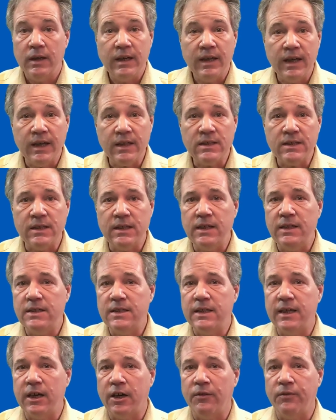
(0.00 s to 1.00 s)
Next, you need
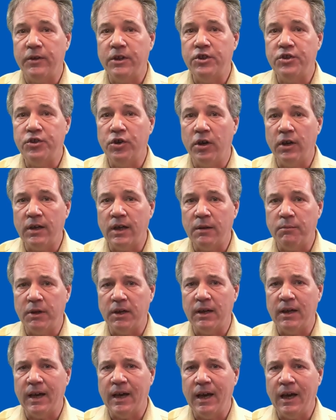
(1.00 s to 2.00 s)
to carefully
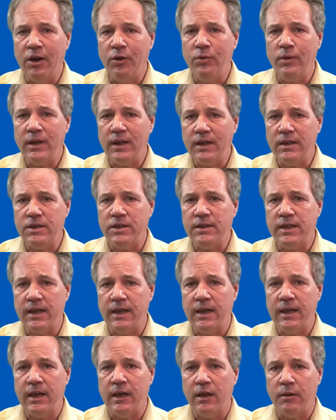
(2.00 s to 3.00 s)
document how each
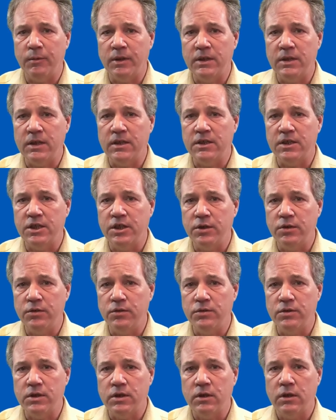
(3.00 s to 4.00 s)
data element is
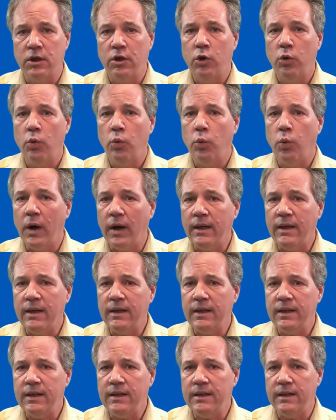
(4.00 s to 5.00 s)
used. Why do
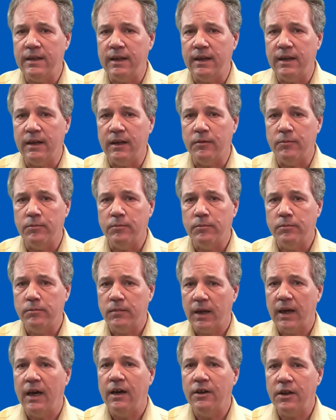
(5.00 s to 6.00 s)
you need the data?
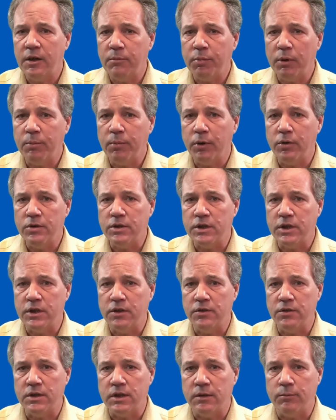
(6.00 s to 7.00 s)
How do you propose to
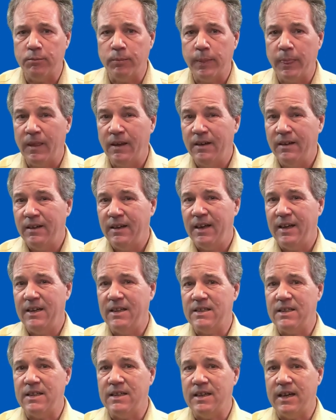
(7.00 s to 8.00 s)
use it? And
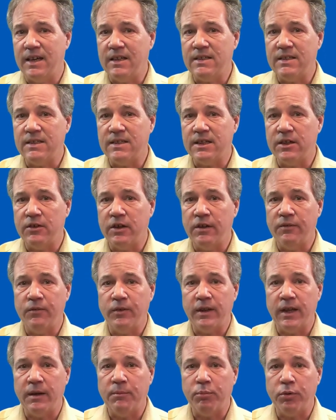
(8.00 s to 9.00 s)
is it necessary
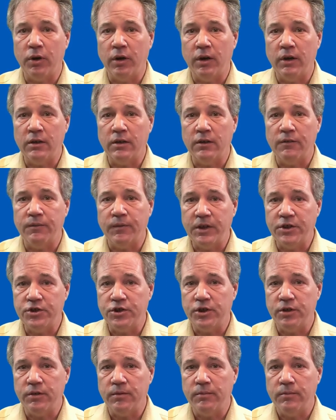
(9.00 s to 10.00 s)
for that product or
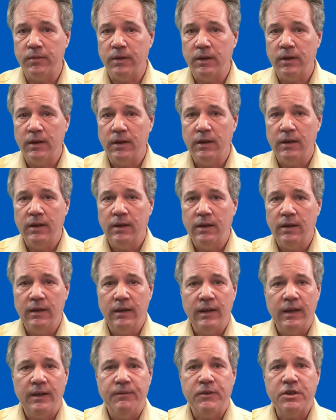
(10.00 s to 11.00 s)
feature?
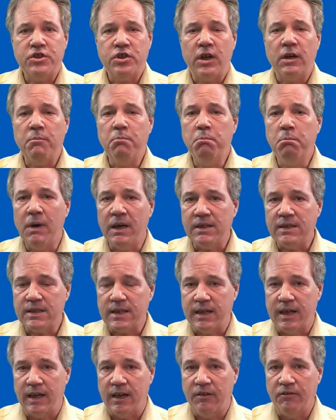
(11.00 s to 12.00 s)
If it's not
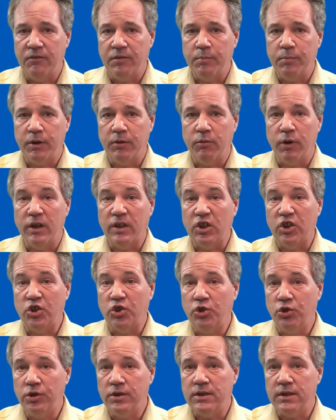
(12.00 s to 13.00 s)
must-have, but rather
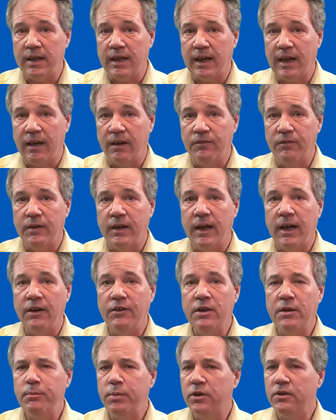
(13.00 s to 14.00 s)
good to have,
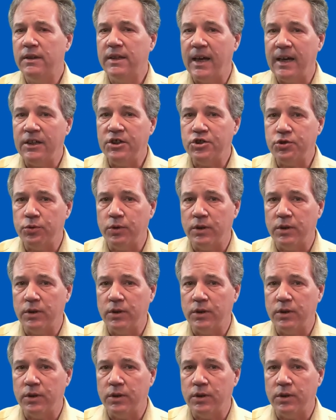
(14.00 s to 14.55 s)
how do you build that